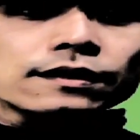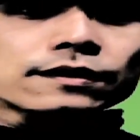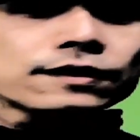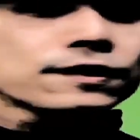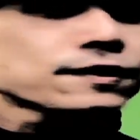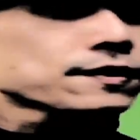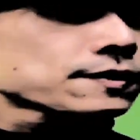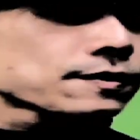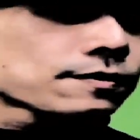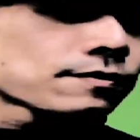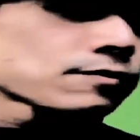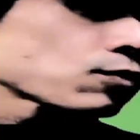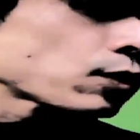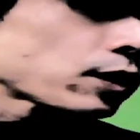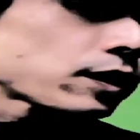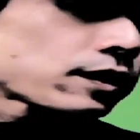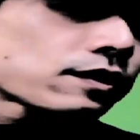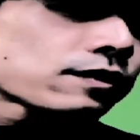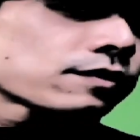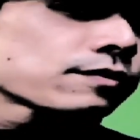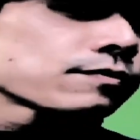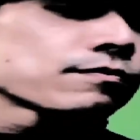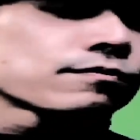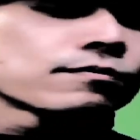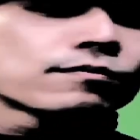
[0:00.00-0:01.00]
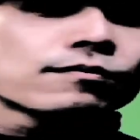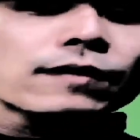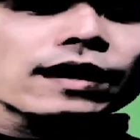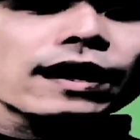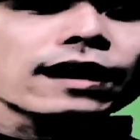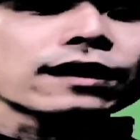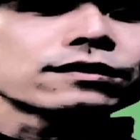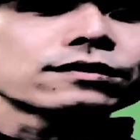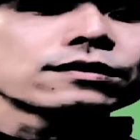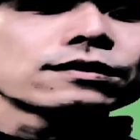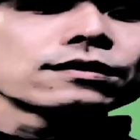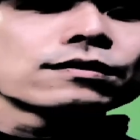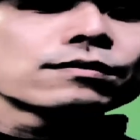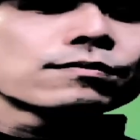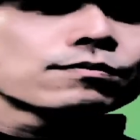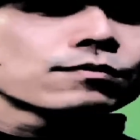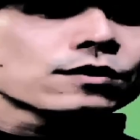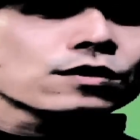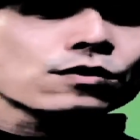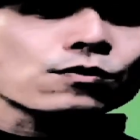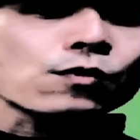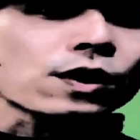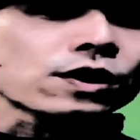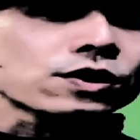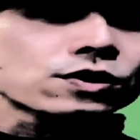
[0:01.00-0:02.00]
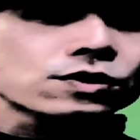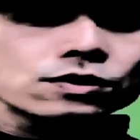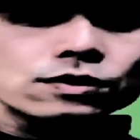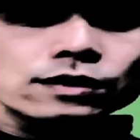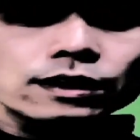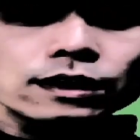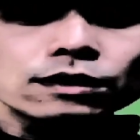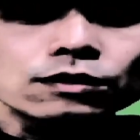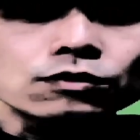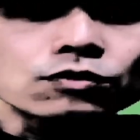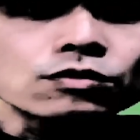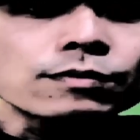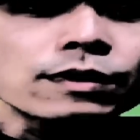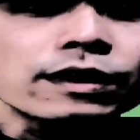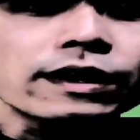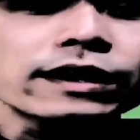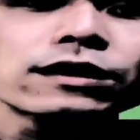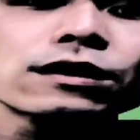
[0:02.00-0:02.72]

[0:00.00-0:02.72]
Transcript: This is quite handy, Thresh and Luma.